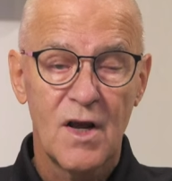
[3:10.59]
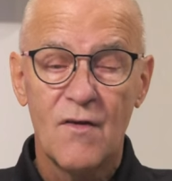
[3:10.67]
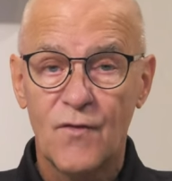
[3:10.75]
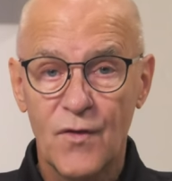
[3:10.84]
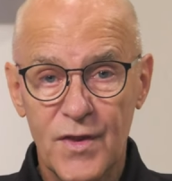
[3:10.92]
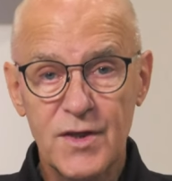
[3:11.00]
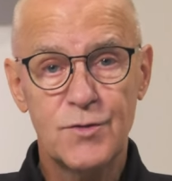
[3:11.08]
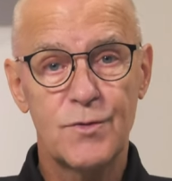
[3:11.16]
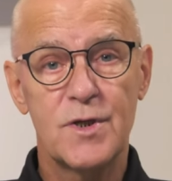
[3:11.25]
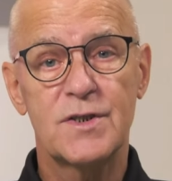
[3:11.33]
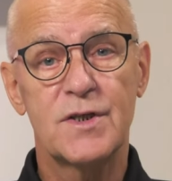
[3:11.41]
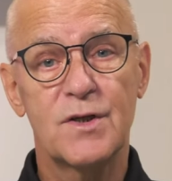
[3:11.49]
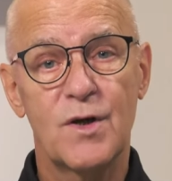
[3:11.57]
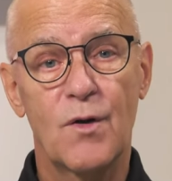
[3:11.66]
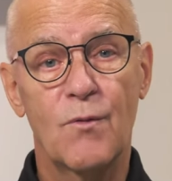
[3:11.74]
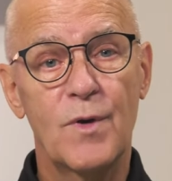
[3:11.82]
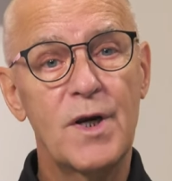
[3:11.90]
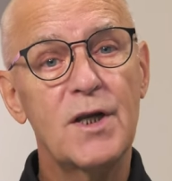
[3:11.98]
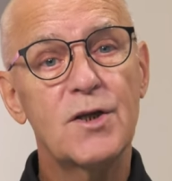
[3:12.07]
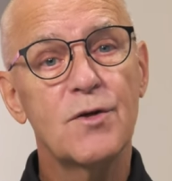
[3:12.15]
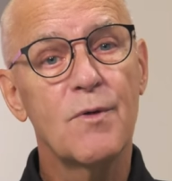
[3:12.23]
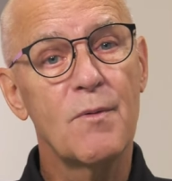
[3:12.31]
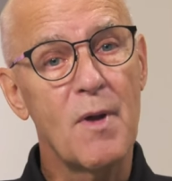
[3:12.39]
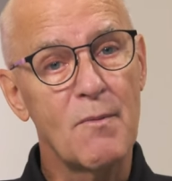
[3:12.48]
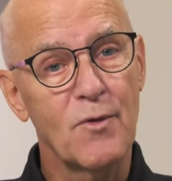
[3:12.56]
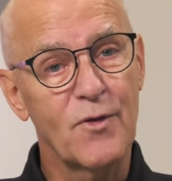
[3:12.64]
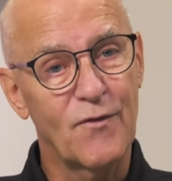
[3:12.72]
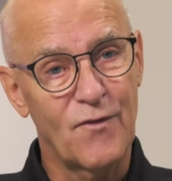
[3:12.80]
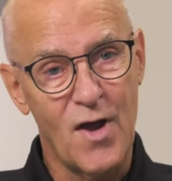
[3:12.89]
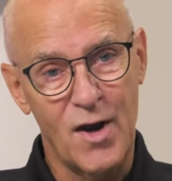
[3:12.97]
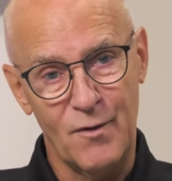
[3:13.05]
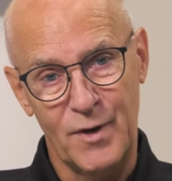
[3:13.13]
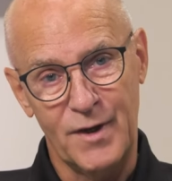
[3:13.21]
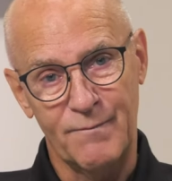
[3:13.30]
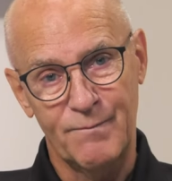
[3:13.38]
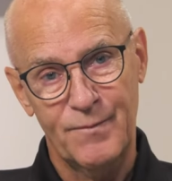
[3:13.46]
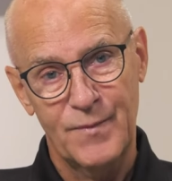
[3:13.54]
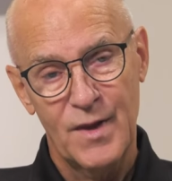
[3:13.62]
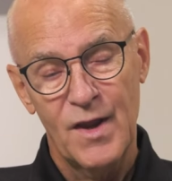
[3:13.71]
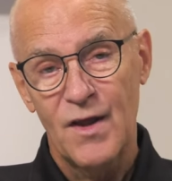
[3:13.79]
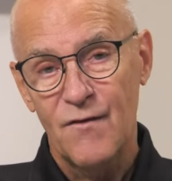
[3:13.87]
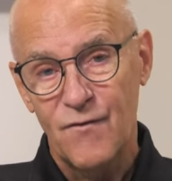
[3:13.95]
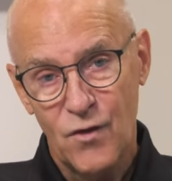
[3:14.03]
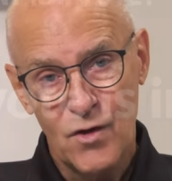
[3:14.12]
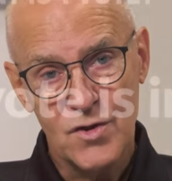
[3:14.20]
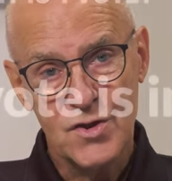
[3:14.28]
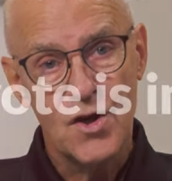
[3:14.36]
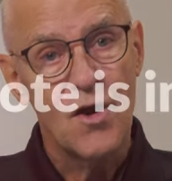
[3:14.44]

For this reason, we need to remember the following. First,